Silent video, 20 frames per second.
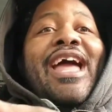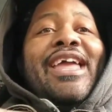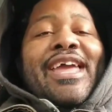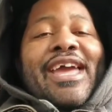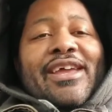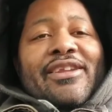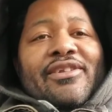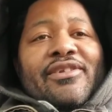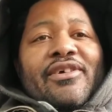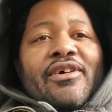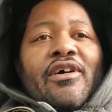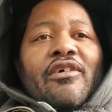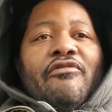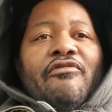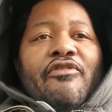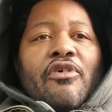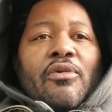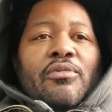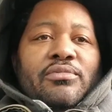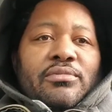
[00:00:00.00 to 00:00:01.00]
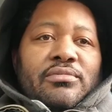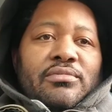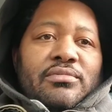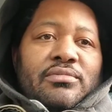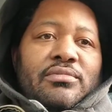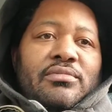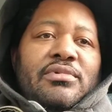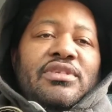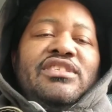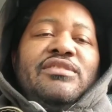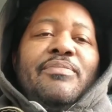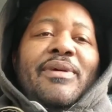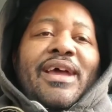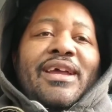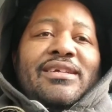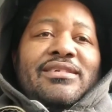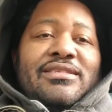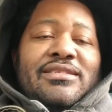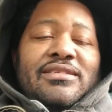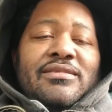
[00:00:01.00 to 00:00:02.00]
end of phone
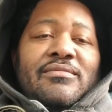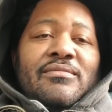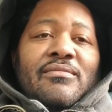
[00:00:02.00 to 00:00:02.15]
specs,